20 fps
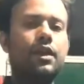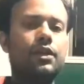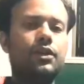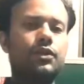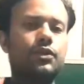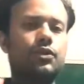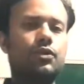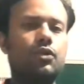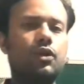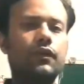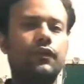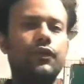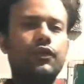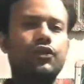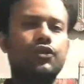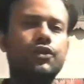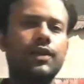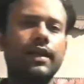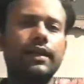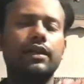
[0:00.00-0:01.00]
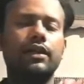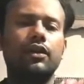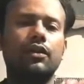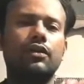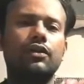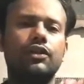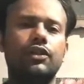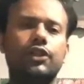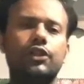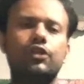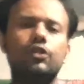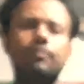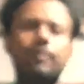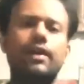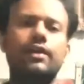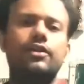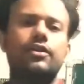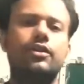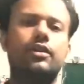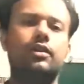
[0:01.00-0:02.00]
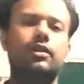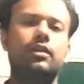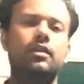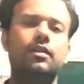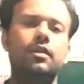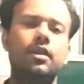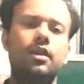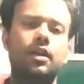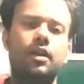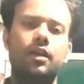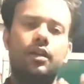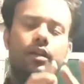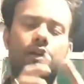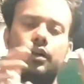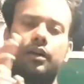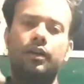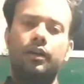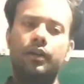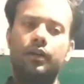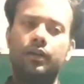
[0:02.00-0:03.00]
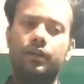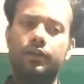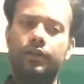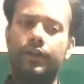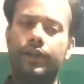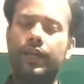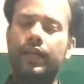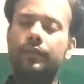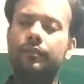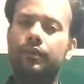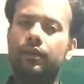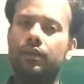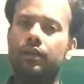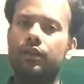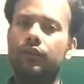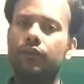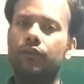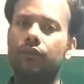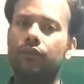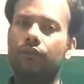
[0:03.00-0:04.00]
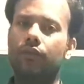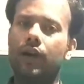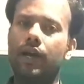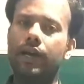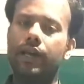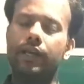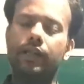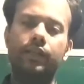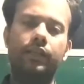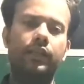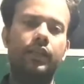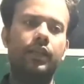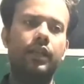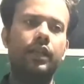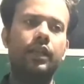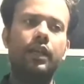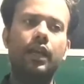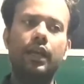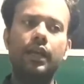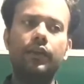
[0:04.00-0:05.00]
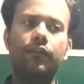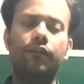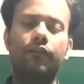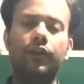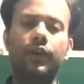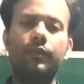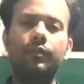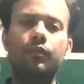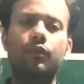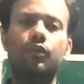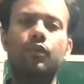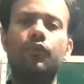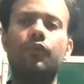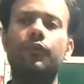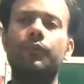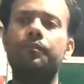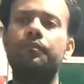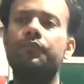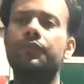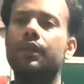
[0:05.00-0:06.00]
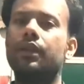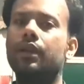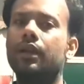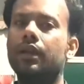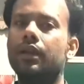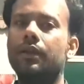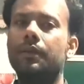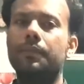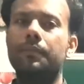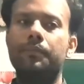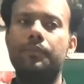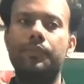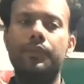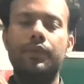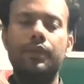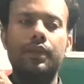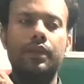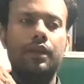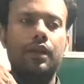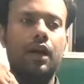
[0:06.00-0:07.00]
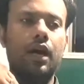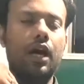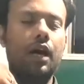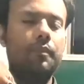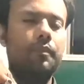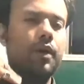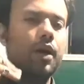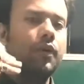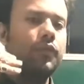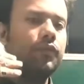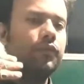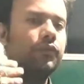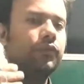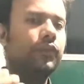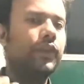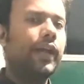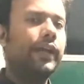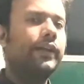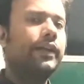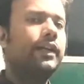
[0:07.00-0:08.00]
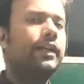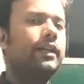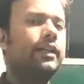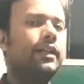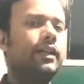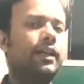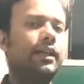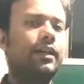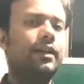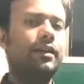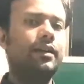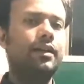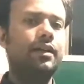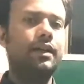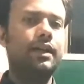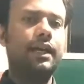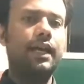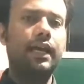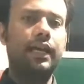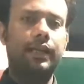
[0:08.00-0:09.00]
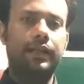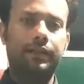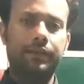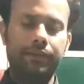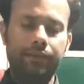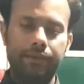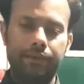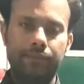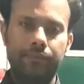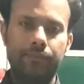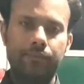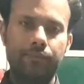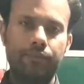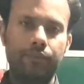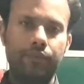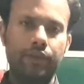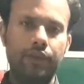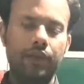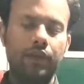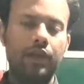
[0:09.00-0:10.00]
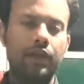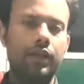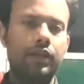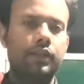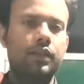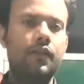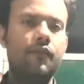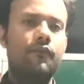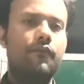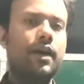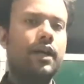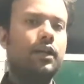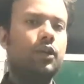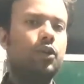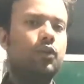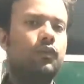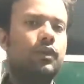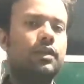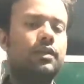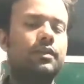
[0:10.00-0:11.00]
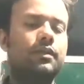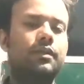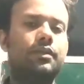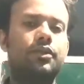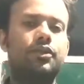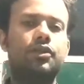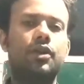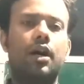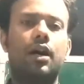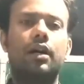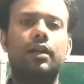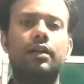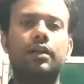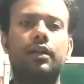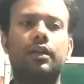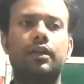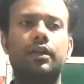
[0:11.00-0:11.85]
So if you check your trigonometrical table, you will find if we move above 90 degree in 10, the value will start,